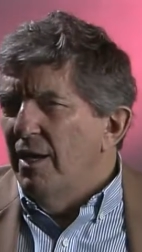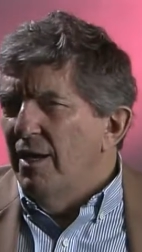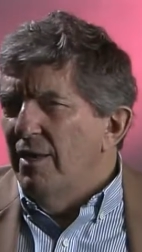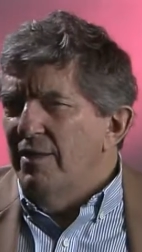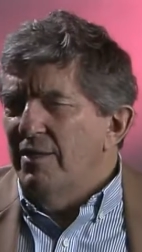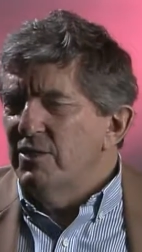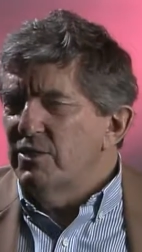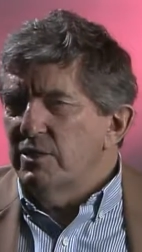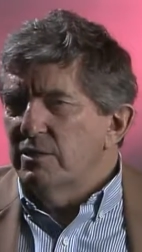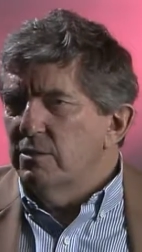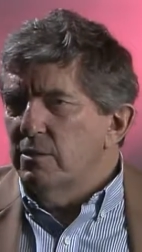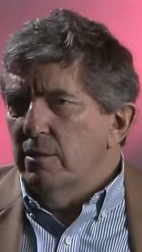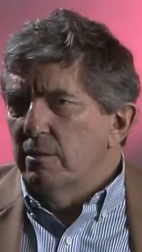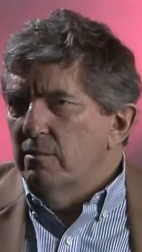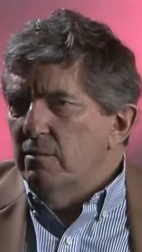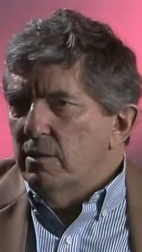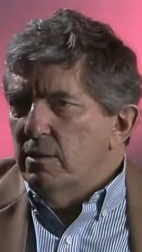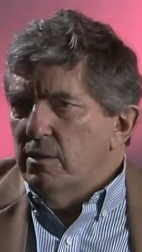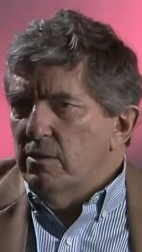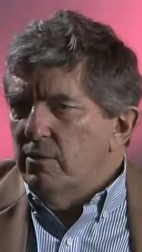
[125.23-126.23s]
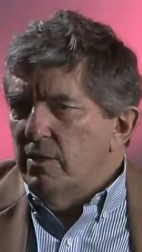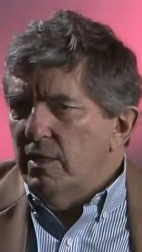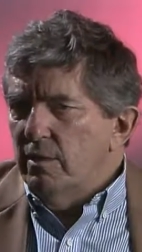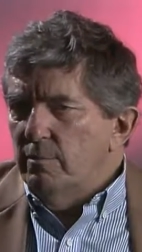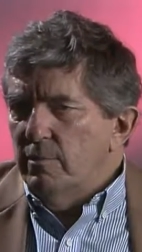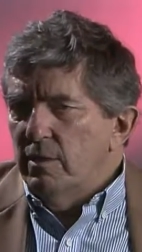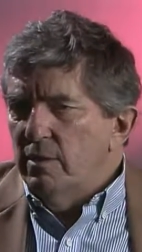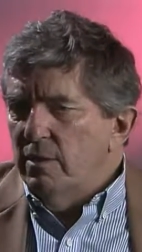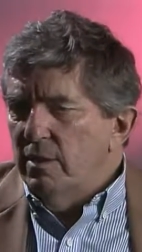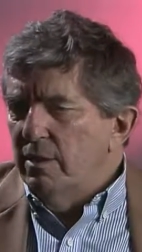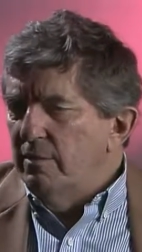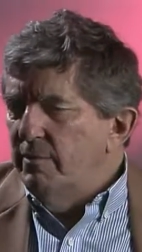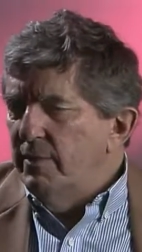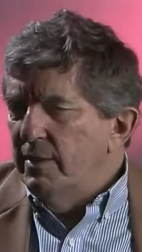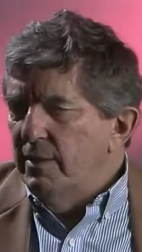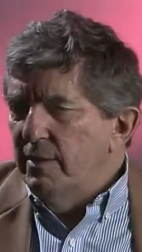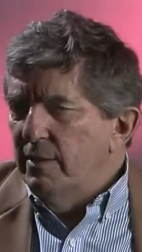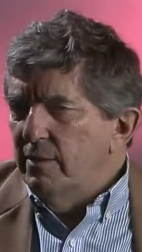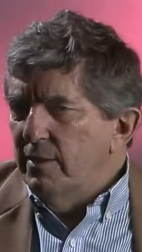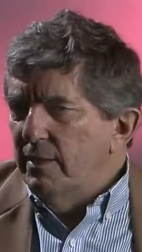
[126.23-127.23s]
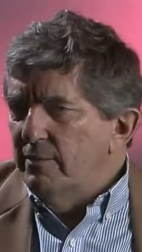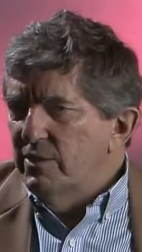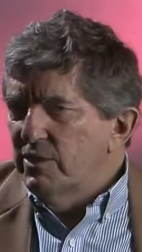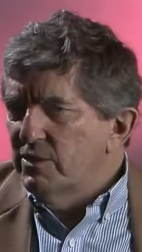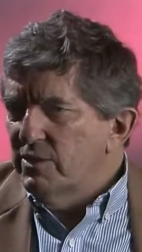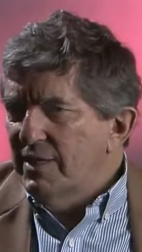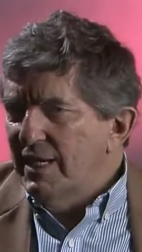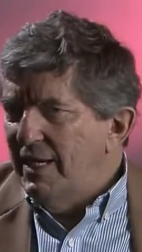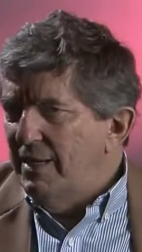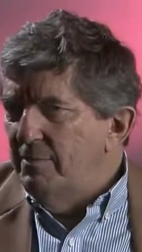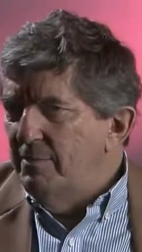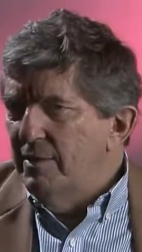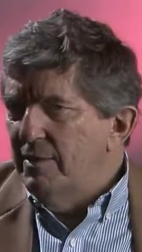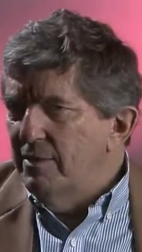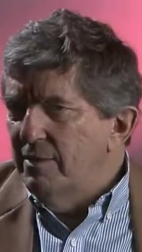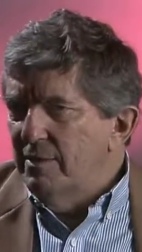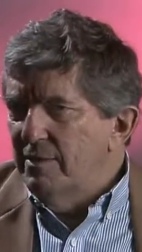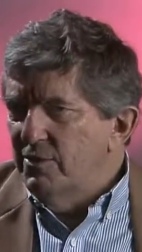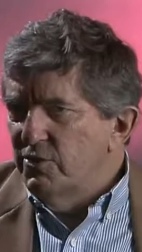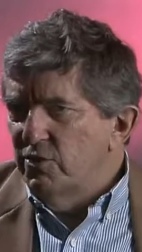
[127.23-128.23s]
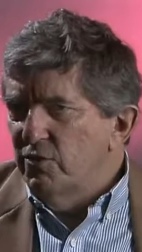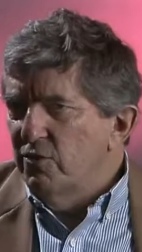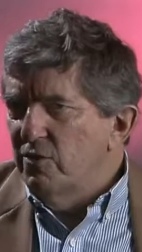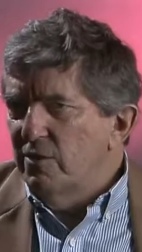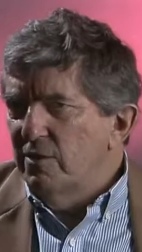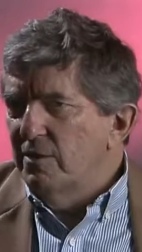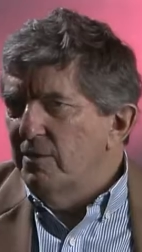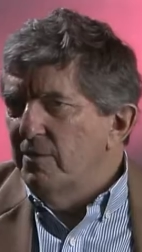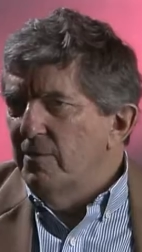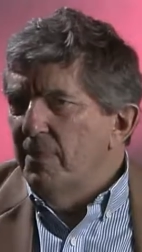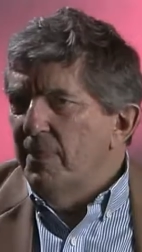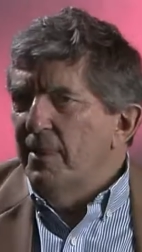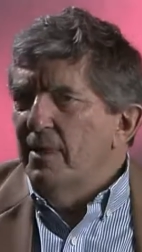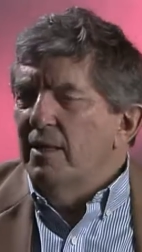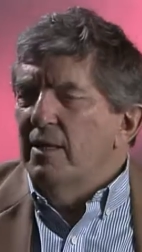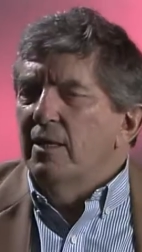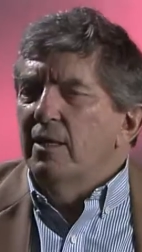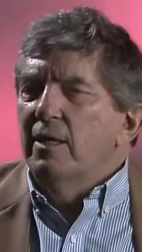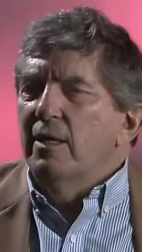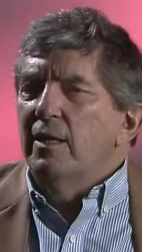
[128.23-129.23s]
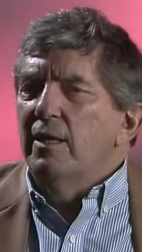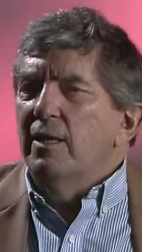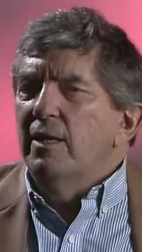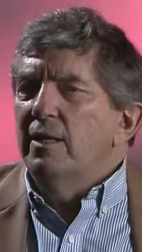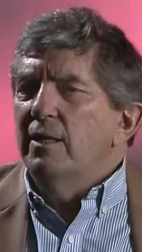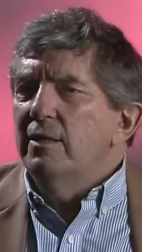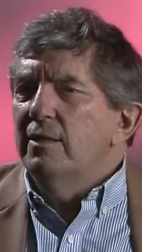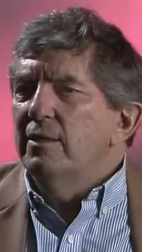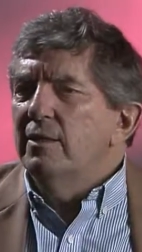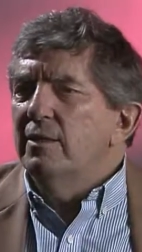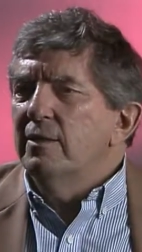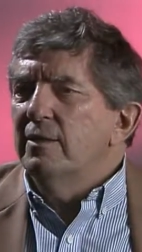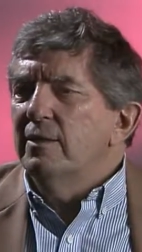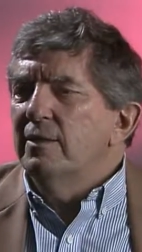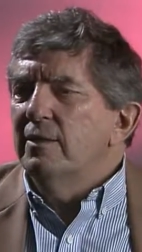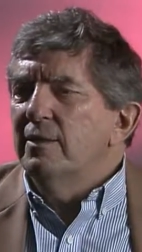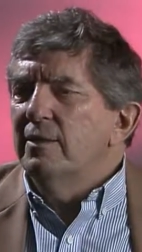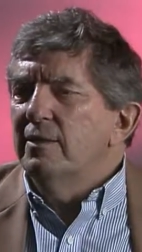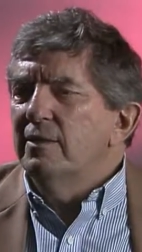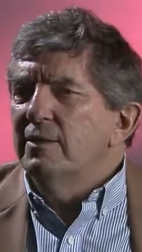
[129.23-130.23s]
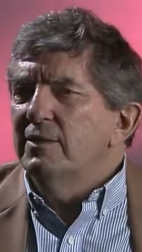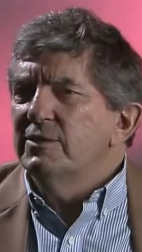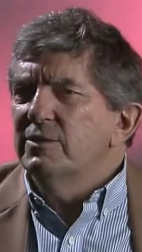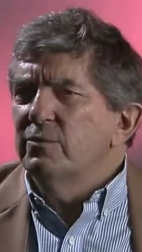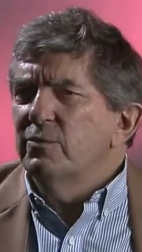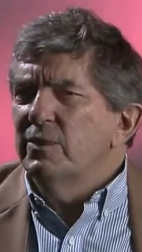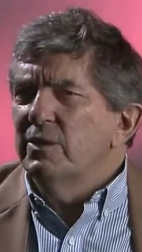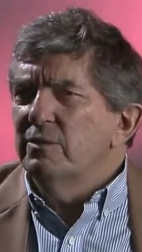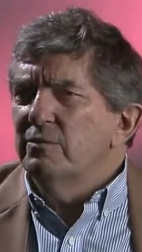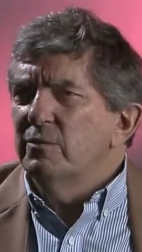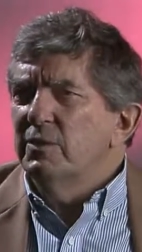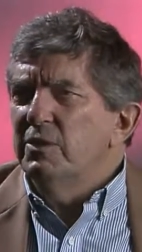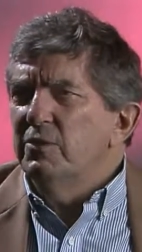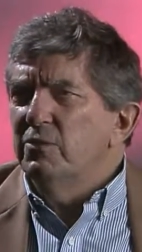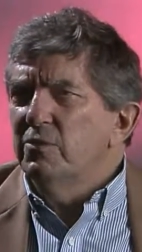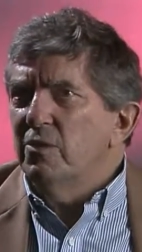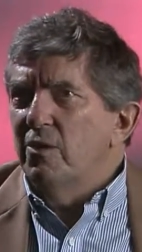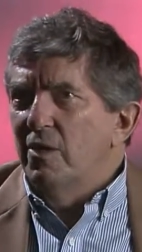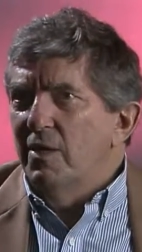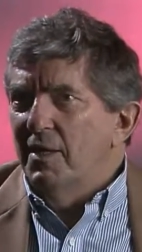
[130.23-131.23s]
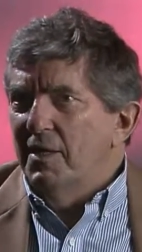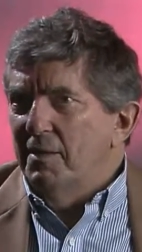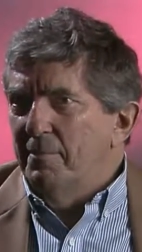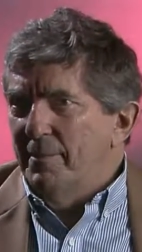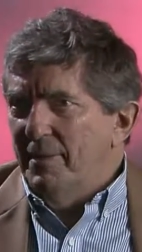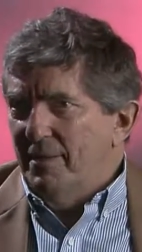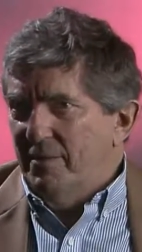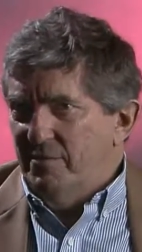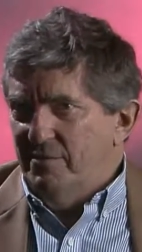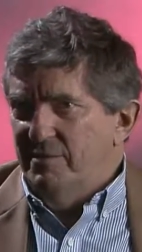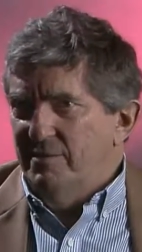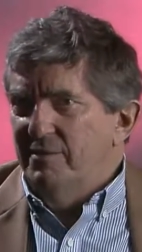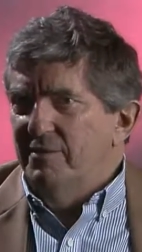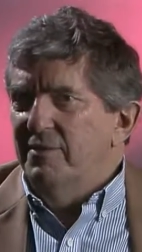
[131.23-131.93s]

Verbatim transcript: this is incredible. I mean, here I just came in the door, and, uh, and I said, what, is, what are you calling about?